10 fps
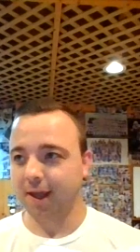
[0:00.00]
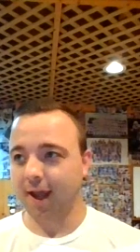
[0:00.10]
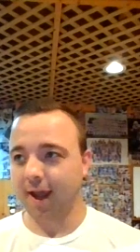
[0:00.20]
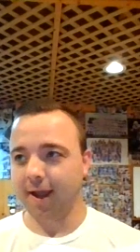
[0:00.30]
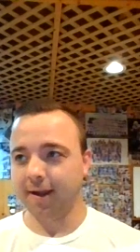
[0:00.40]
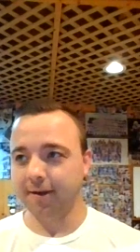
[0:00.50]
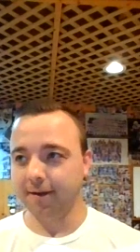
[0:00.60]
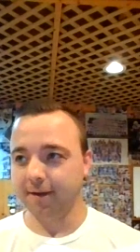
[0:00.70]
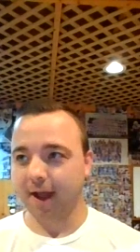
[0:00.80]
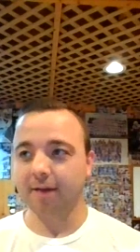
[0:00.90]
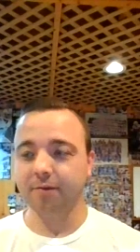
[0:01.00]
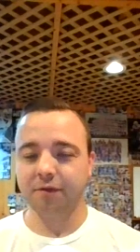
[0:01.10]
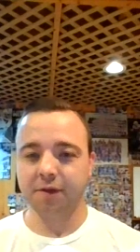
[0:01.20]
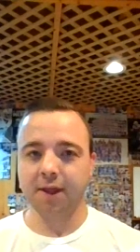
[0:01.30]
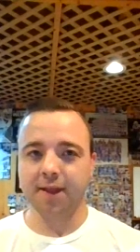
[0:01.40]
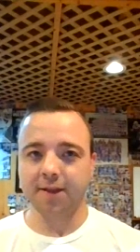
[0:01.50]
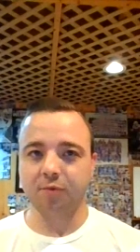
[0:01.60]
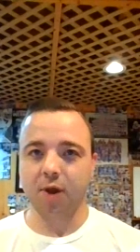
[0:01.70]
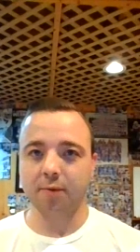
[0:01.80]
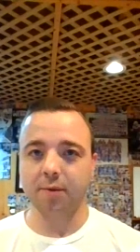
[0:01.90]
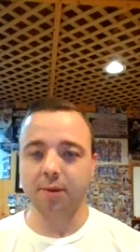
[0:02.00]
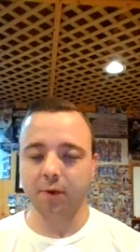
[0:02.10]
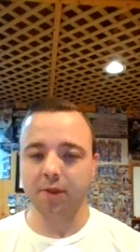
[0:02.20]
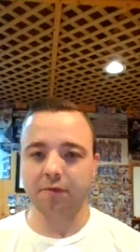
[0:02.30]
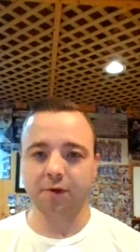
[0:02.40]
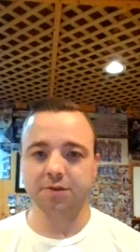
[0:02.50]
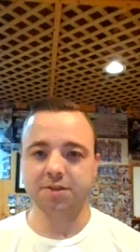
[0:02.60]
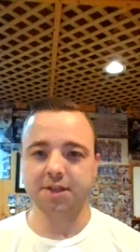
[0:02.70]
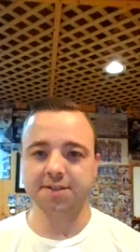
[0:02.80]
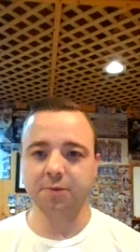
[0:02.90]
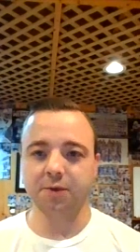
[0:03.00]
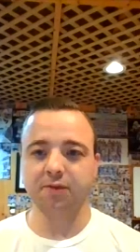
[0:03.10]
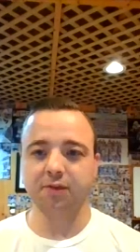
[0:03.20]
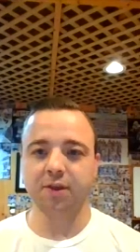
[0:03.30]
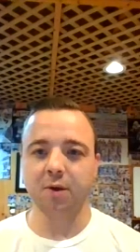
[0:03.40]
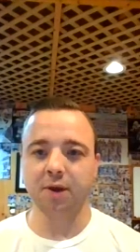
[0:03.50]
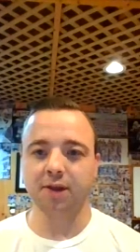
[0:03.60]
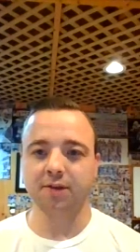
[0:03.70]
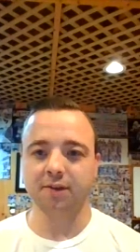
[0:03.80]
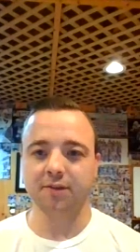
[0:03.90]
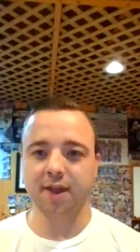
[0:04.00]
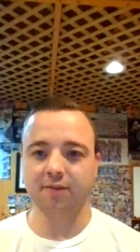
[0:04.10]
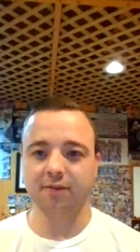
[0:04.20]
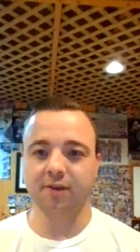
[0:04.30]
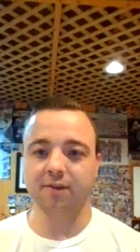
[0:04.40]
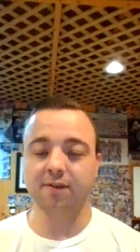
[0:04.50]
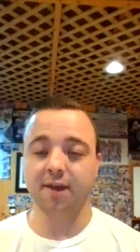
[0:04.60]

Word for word: and I have a feeling that's probably going to be one of the first things that we see going into this next season